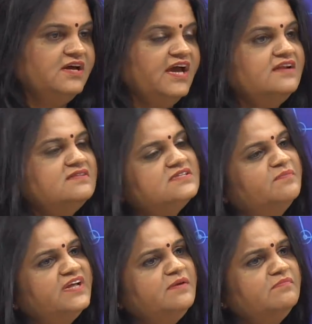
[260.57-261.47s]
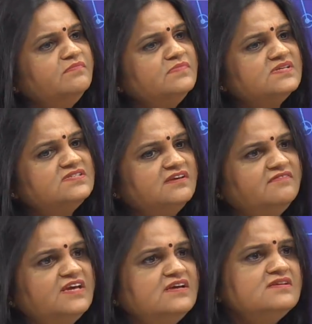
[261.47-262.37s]
And sometimes
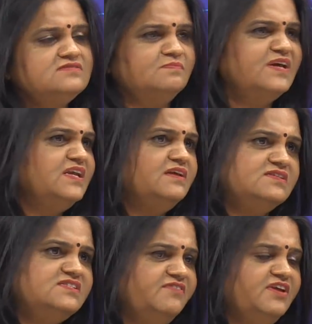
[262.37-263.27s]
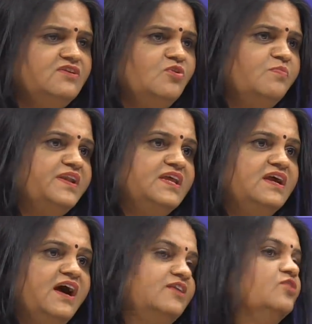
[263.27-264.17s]
saving your money
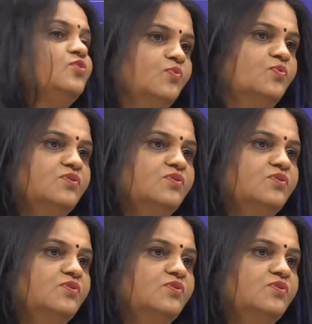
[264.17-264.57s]
can't grow.